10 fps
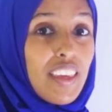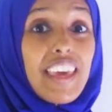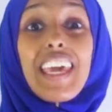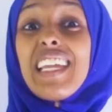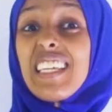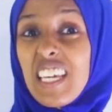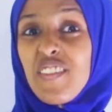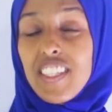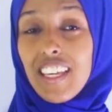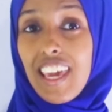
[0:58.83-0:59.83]
It gives
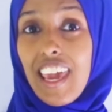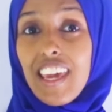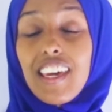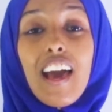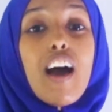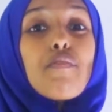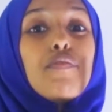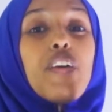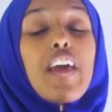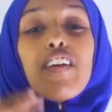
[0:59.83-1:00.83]
the cake a
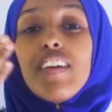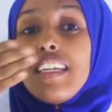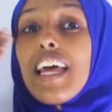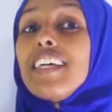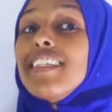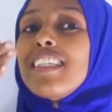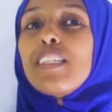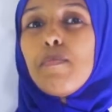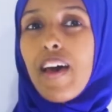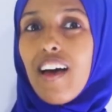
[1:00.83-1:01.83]
very nice
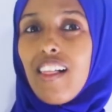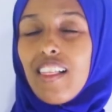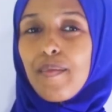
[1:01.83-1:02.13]
smell.